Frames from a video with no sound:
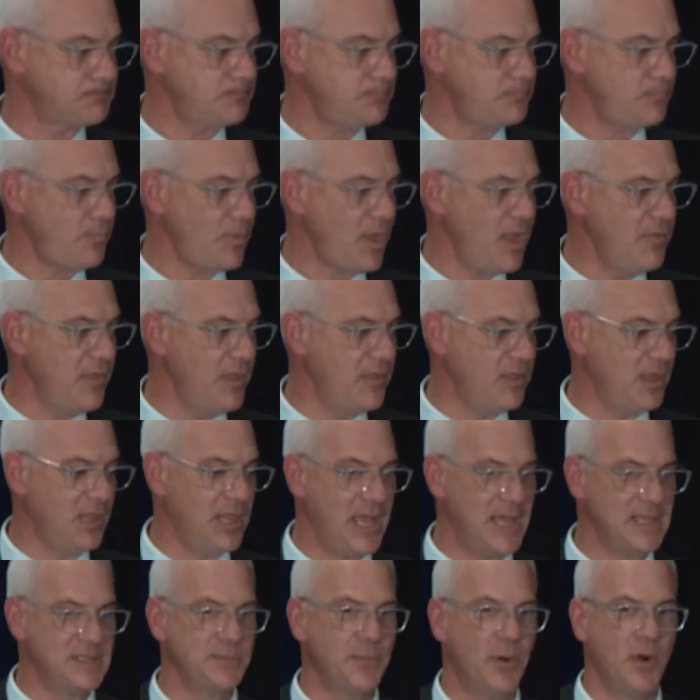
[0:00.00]
And then the
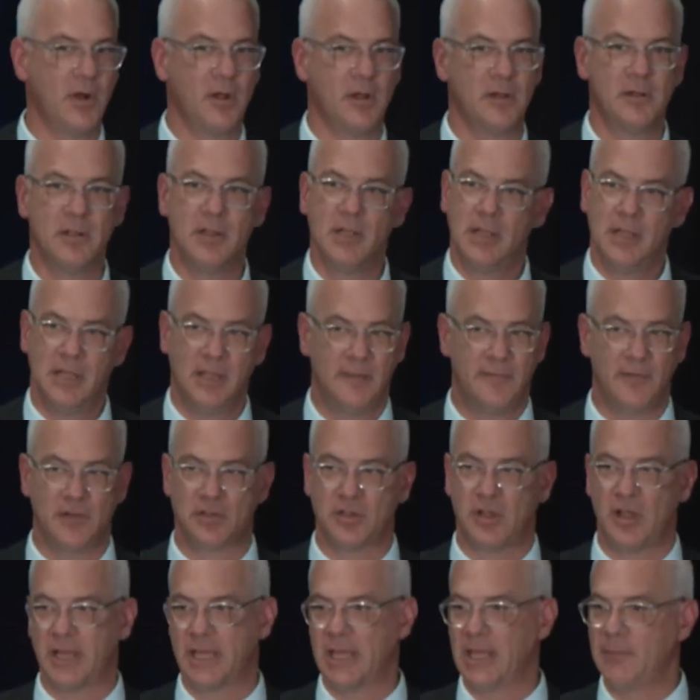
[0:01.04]
last part, if you're
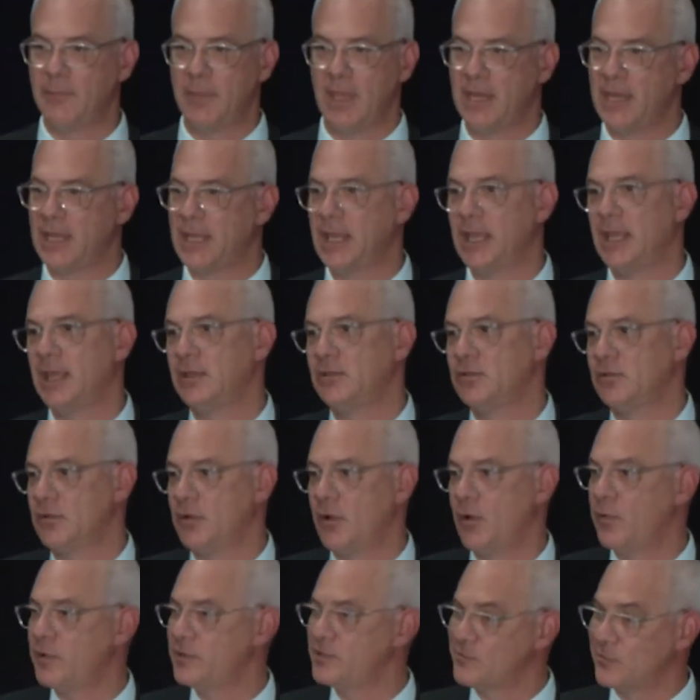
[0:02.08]
talking Medicaid, you're
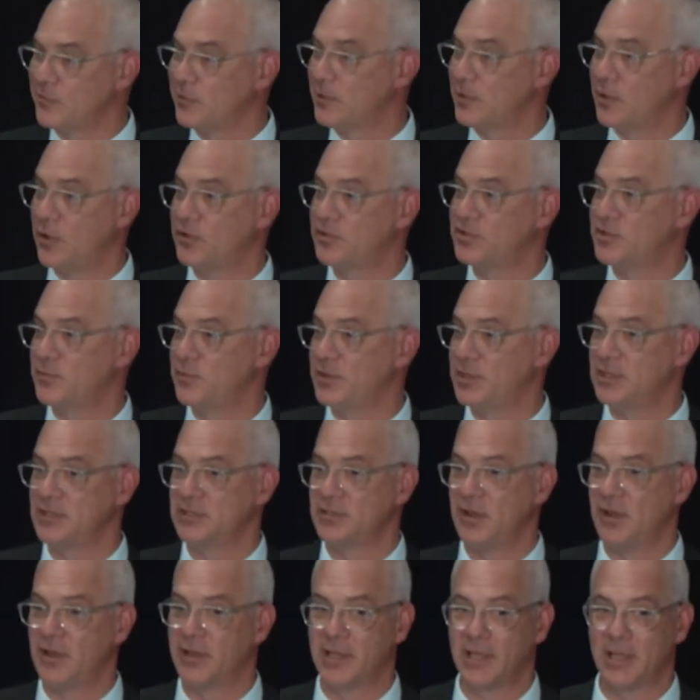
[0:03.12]
always really ultimately
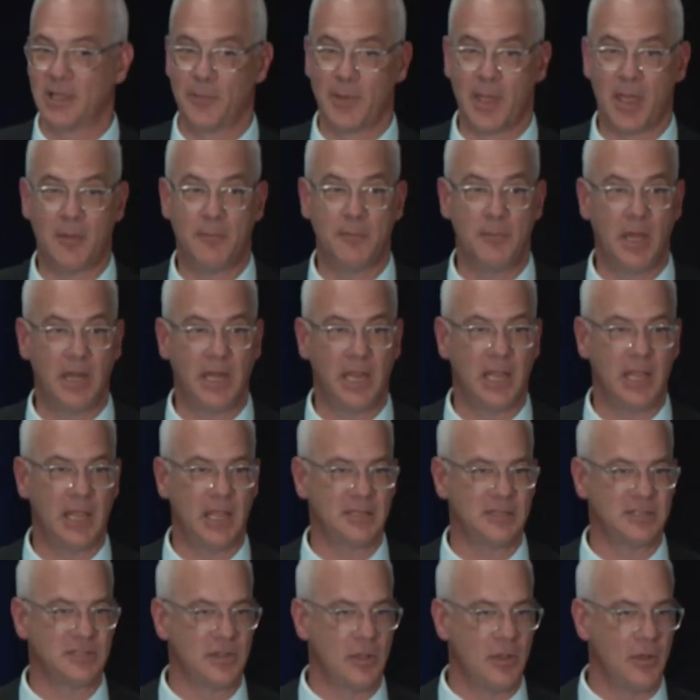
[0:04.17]
talking about money.
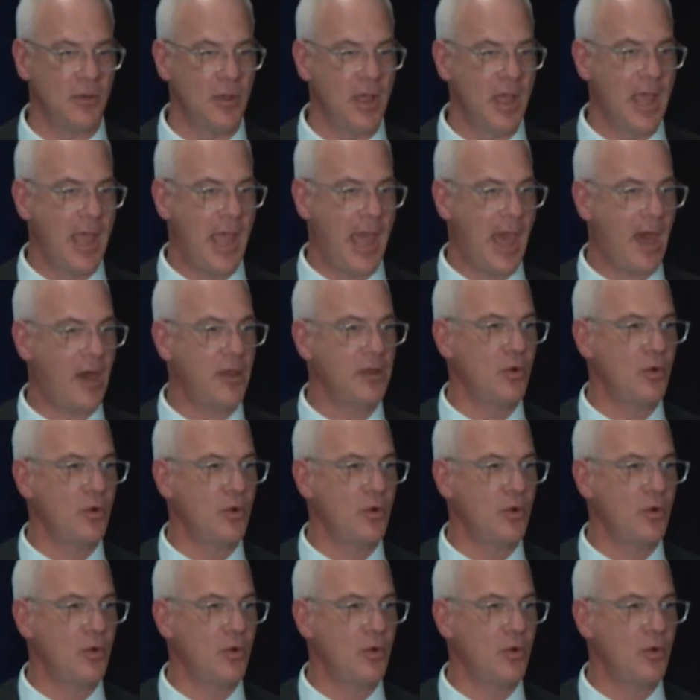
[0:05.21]
And so how do